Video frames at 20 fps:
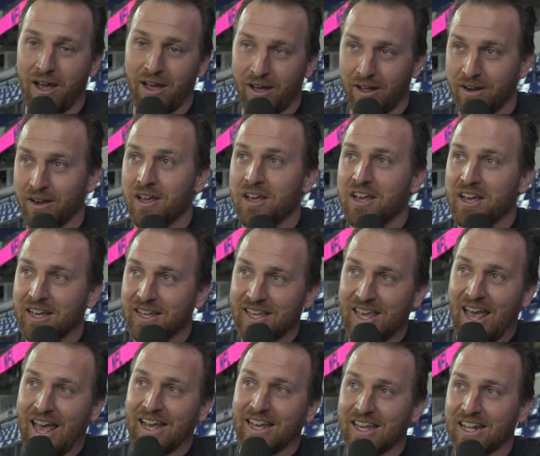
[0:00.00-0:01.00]
eye on.
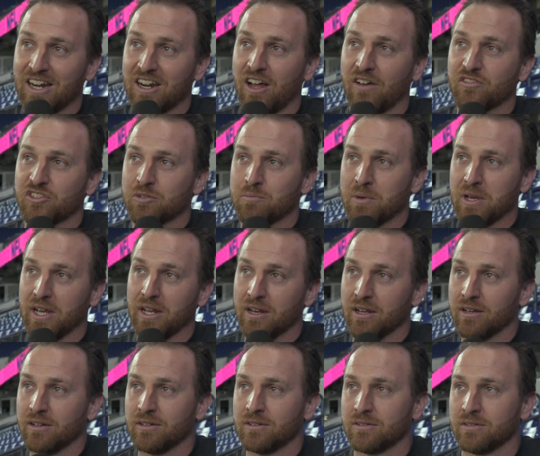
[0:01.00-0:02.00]
Can't get enough speed.